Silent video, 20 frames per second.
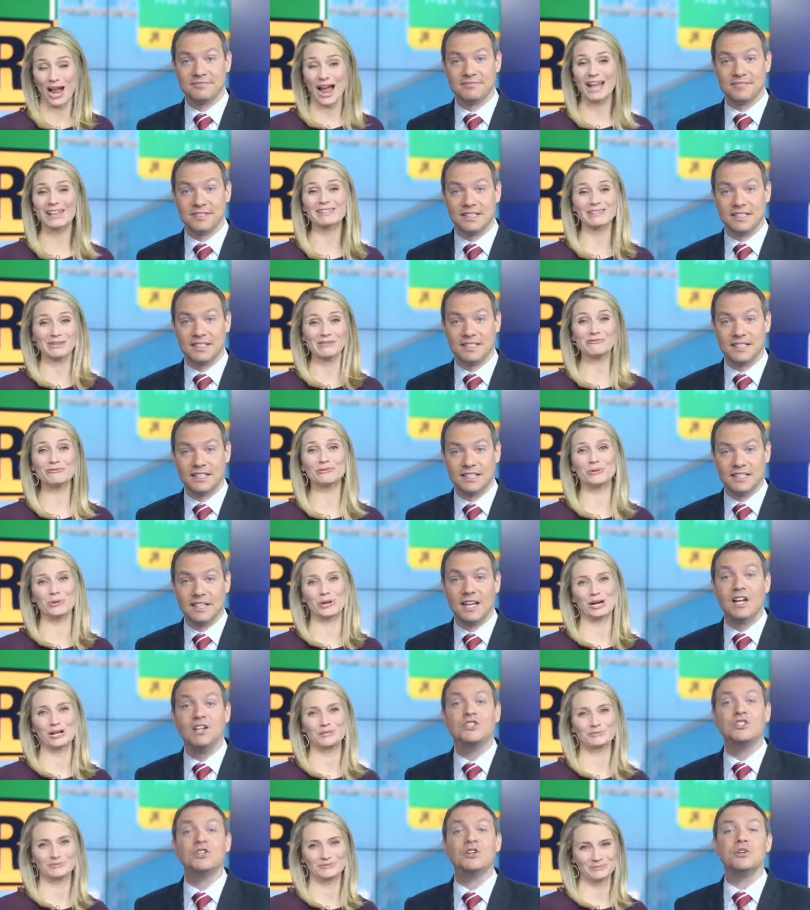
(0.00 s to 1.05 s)
Speaker 1: I Live For.
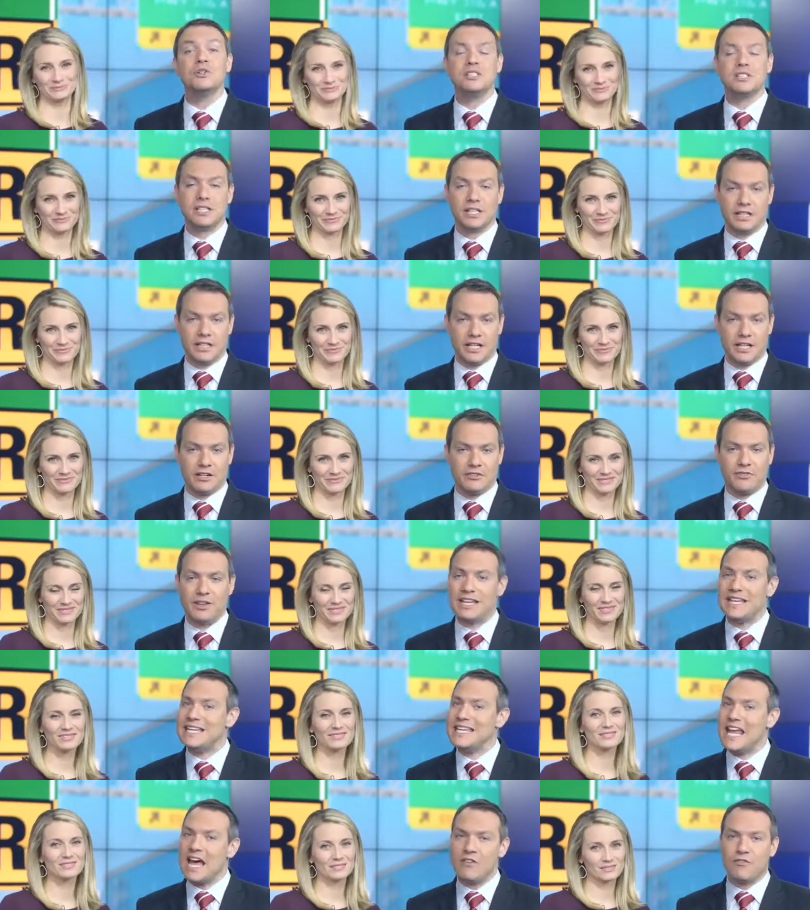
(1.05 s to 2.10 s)
Speaker 2: Choose to live,
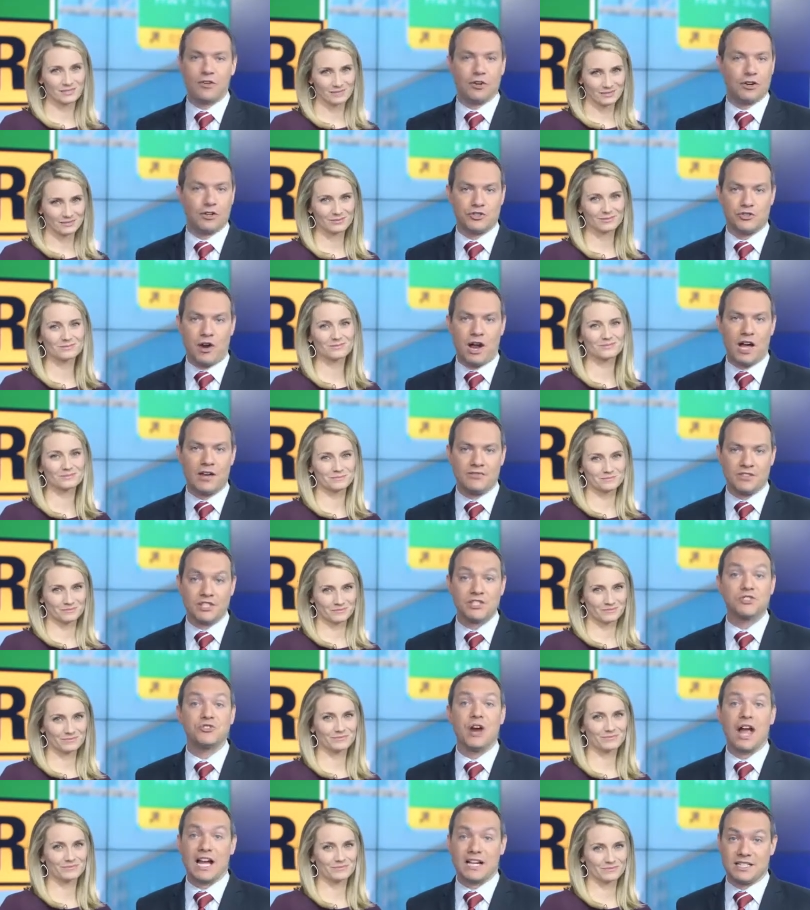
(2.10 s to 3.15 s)
never drive
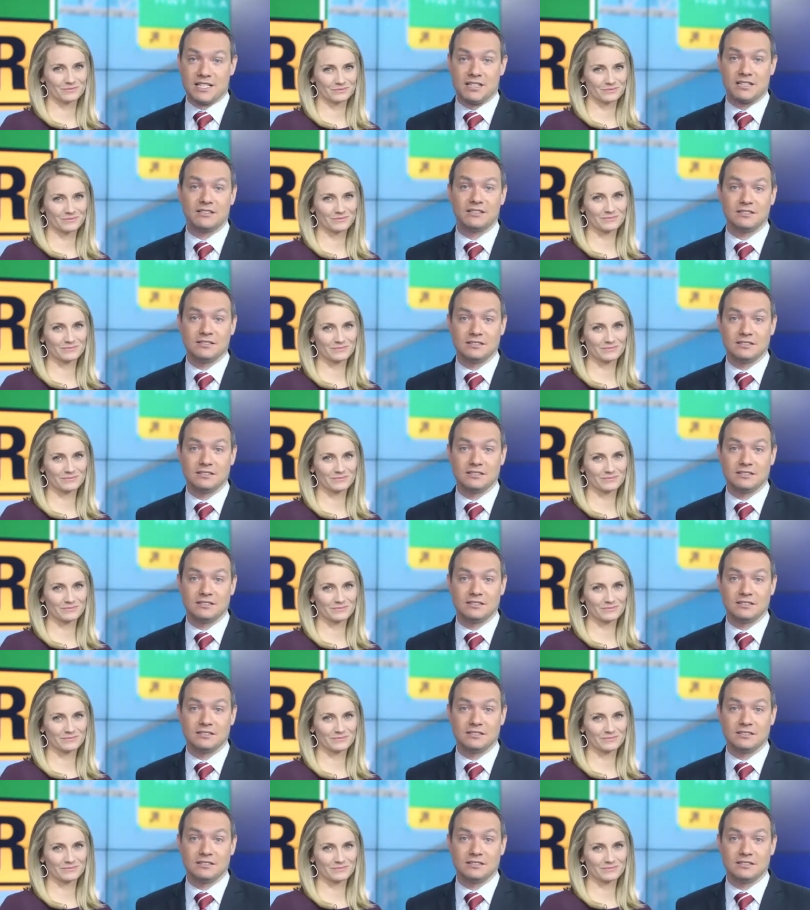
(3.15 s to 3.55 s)
distracted.